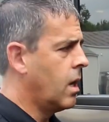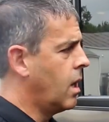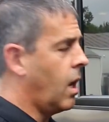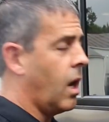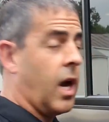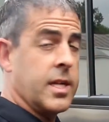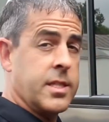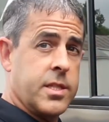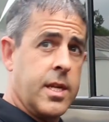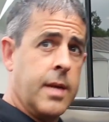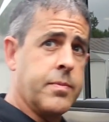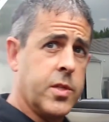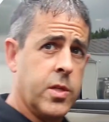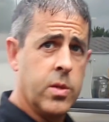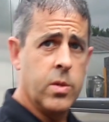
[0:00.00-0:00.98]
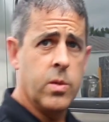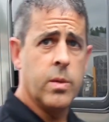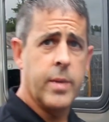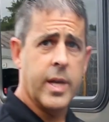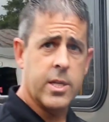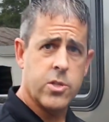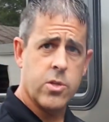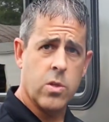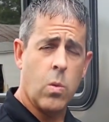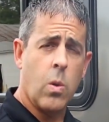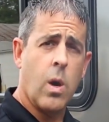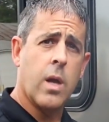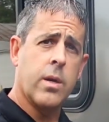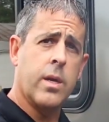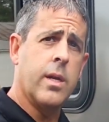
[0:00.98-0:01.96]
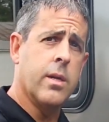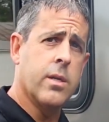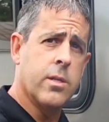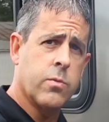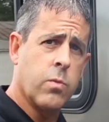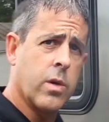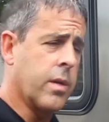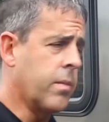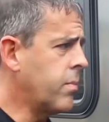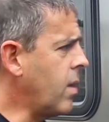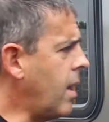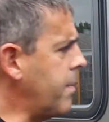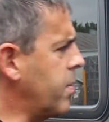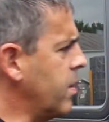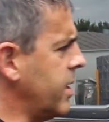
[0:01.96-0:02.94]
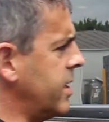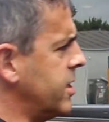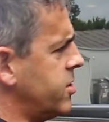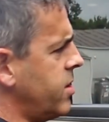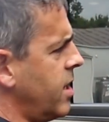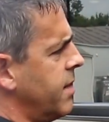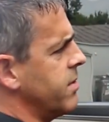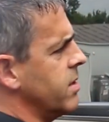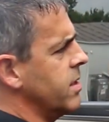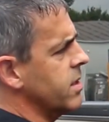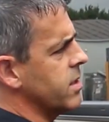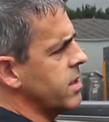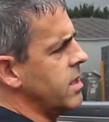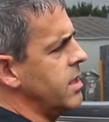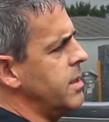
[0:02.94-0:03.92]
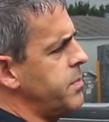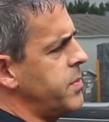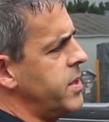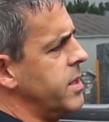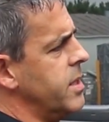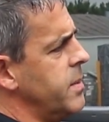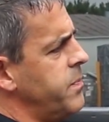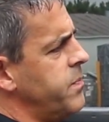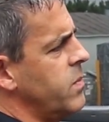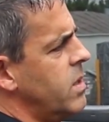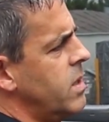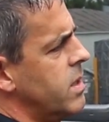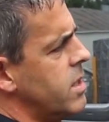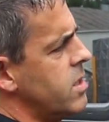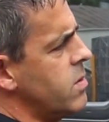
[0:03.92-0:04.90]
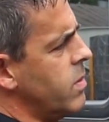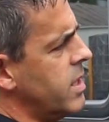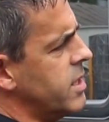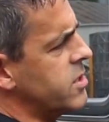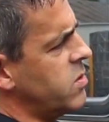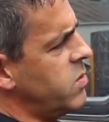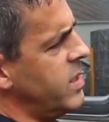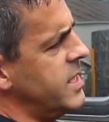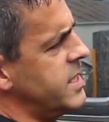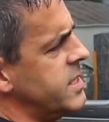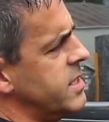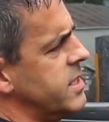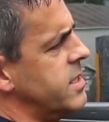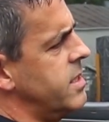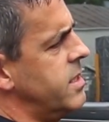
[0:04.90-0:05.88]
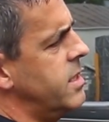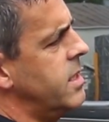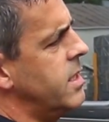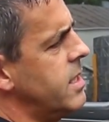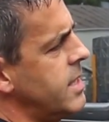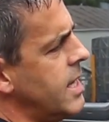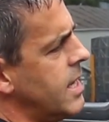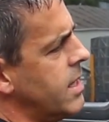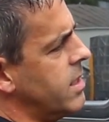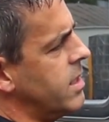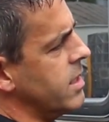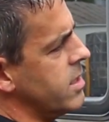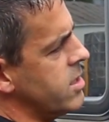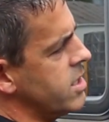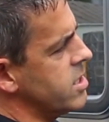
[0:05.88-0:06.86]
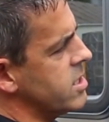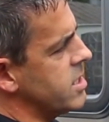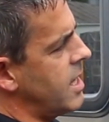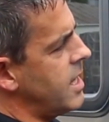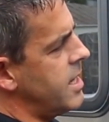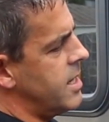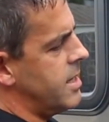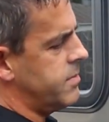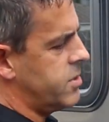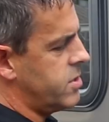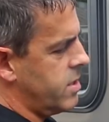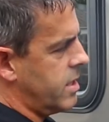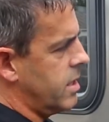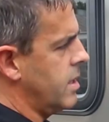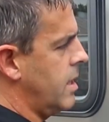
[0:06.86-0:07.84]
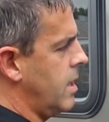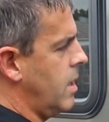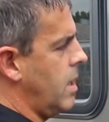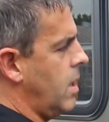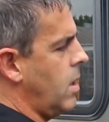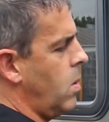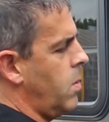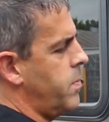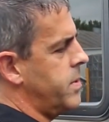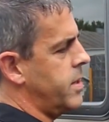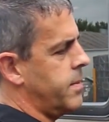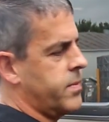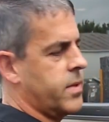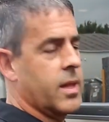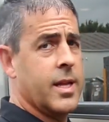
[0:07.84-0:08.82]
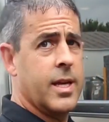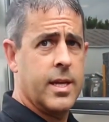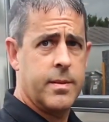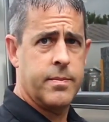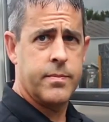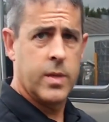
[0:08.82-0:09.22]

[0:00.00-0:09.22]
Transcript: All right, step two in making sure the water heater is working properly is you have a little clip here that you want to twist, and you just line it up so you can open up the lid.